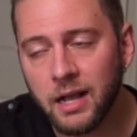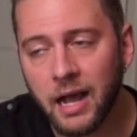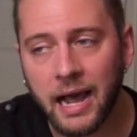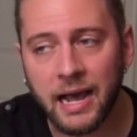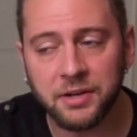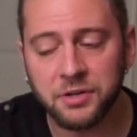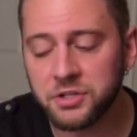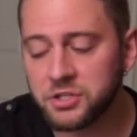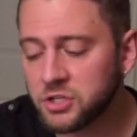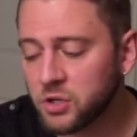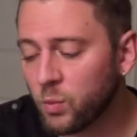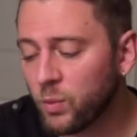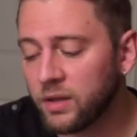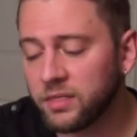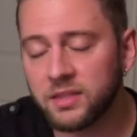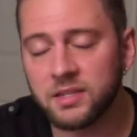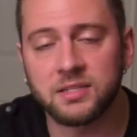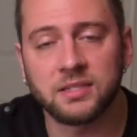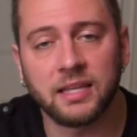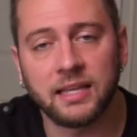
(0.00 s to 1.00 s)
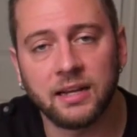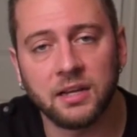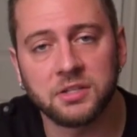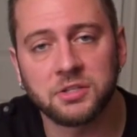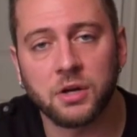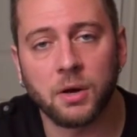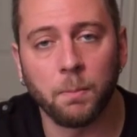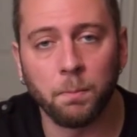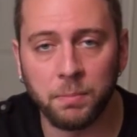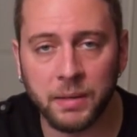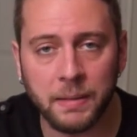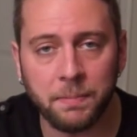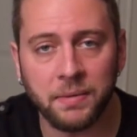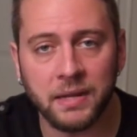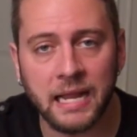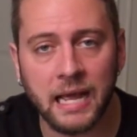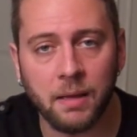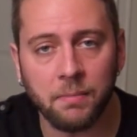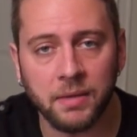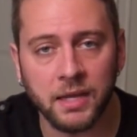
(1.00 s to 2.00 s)
I just don't want this thing to start
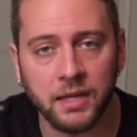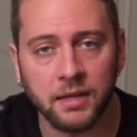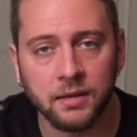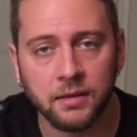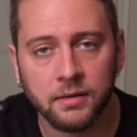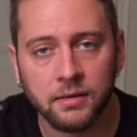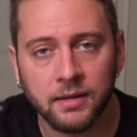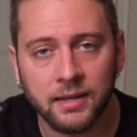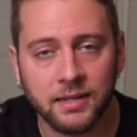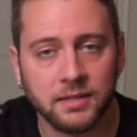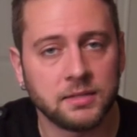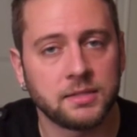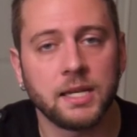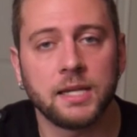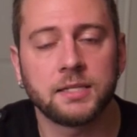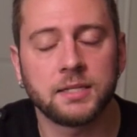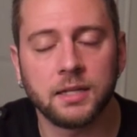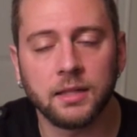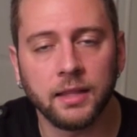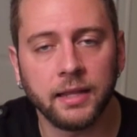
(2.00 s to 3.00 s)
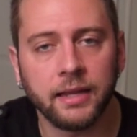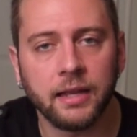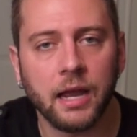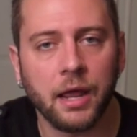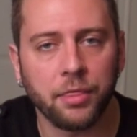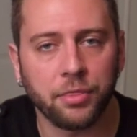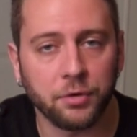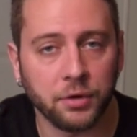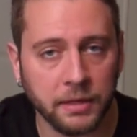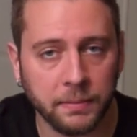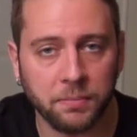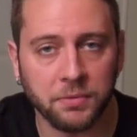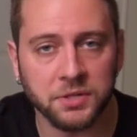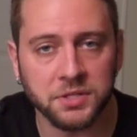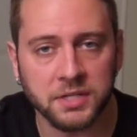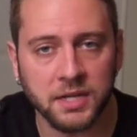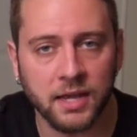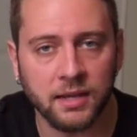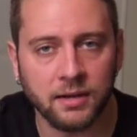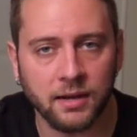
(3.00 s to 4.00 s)
beeping at me incessantly at
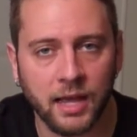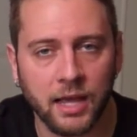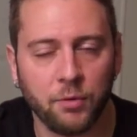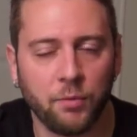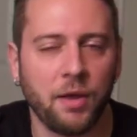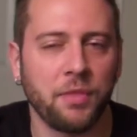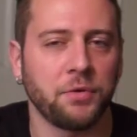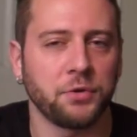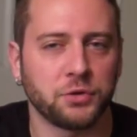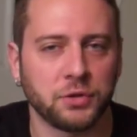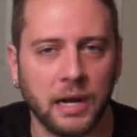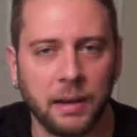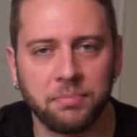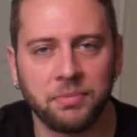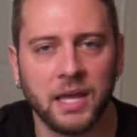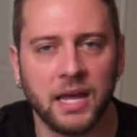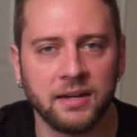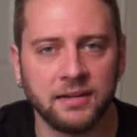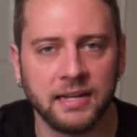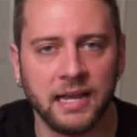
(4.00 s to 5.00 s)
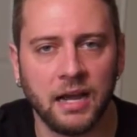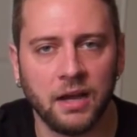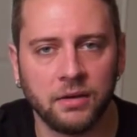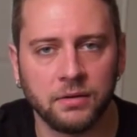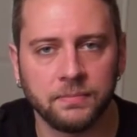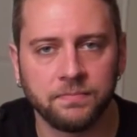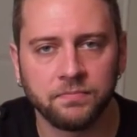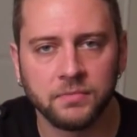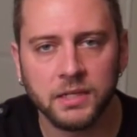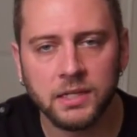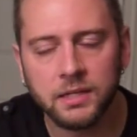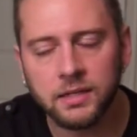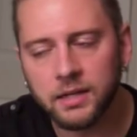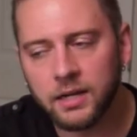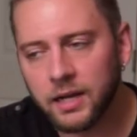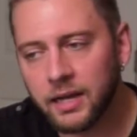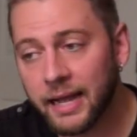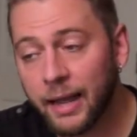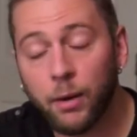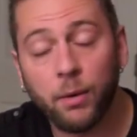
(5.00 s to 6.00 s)
30%. I'd rather drop that down.
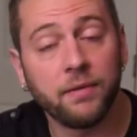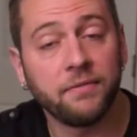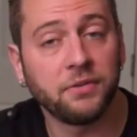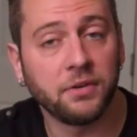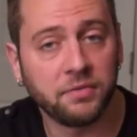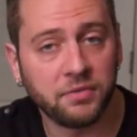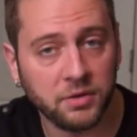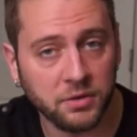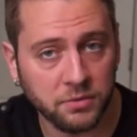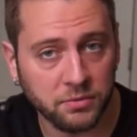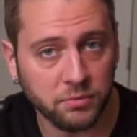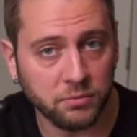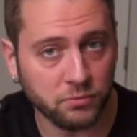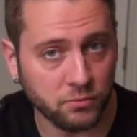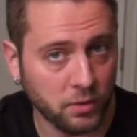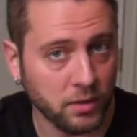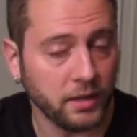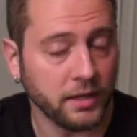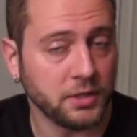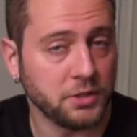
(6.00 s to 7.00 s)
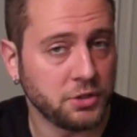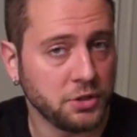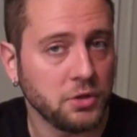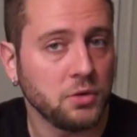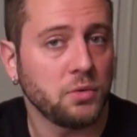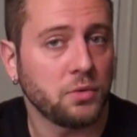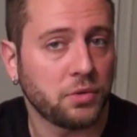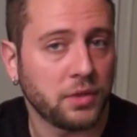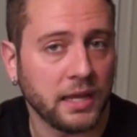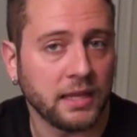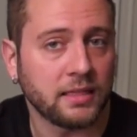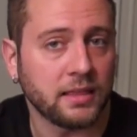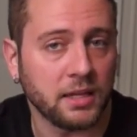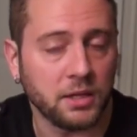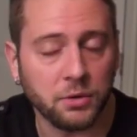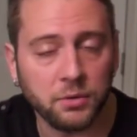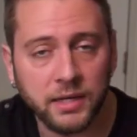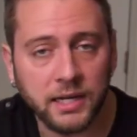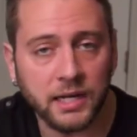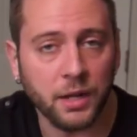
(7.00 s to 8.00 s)
However, if you really do think that
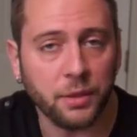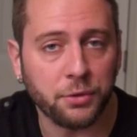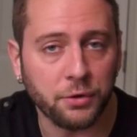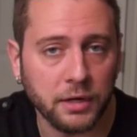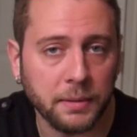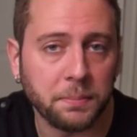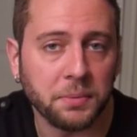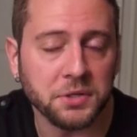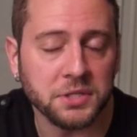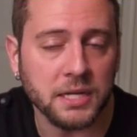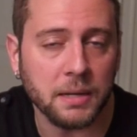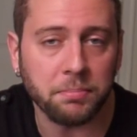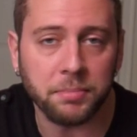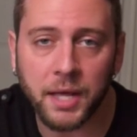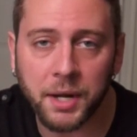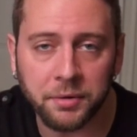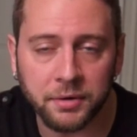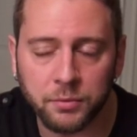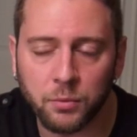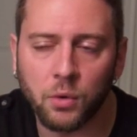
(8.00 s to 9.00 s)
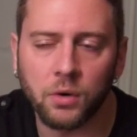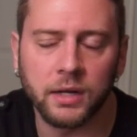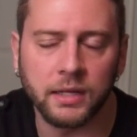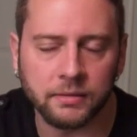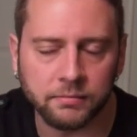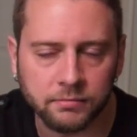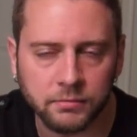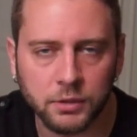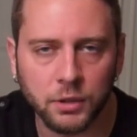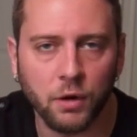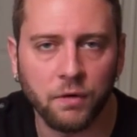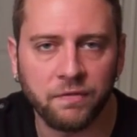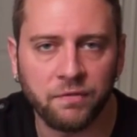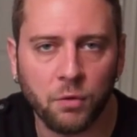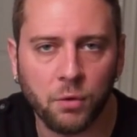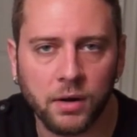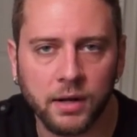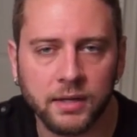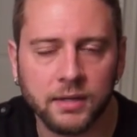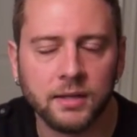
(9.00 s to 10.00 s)
you need a 30% battery warning, go
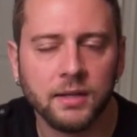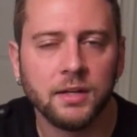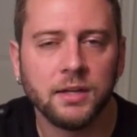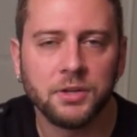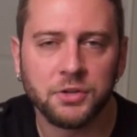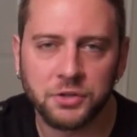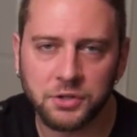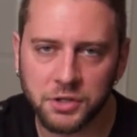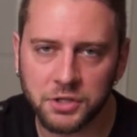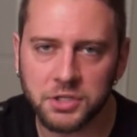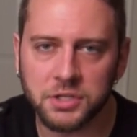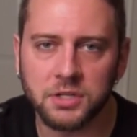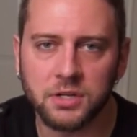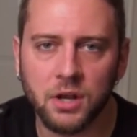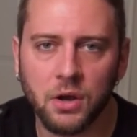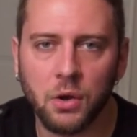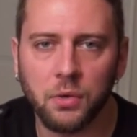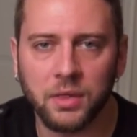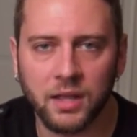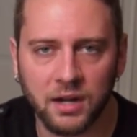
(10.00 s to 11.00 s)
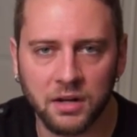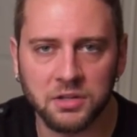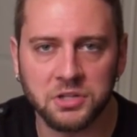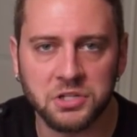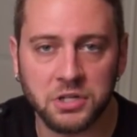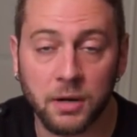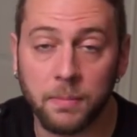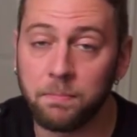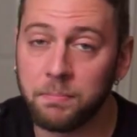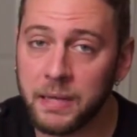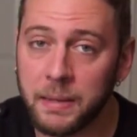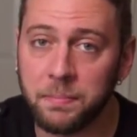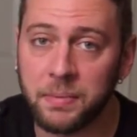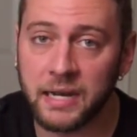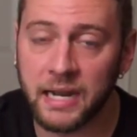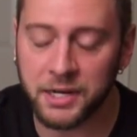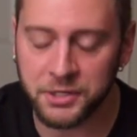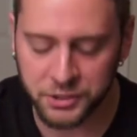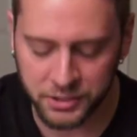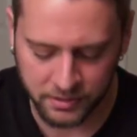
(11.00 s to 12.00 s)
for it. Just know that it'll start
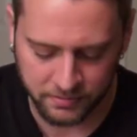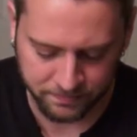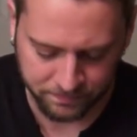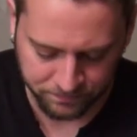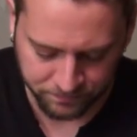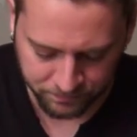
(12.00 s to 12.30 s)
beeping at you.